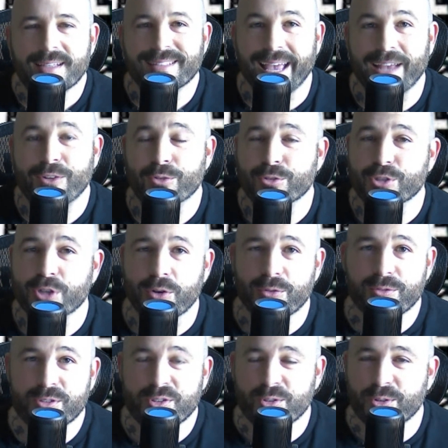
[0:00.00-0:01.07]
Daniel
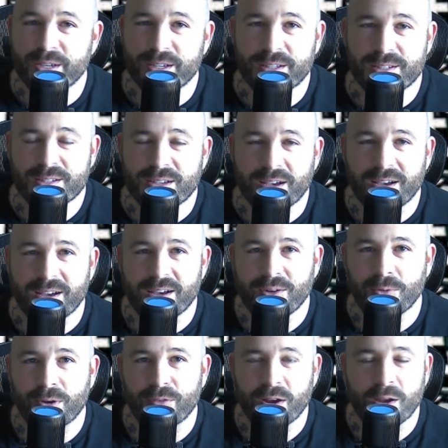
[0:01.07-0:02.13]
Jones, who is
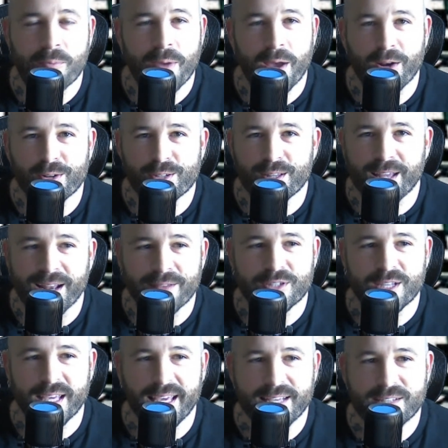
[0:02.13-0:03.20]
one of our competitors in the
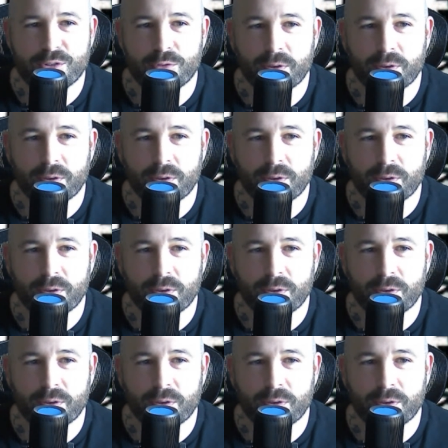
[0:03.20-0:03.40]
NFC East,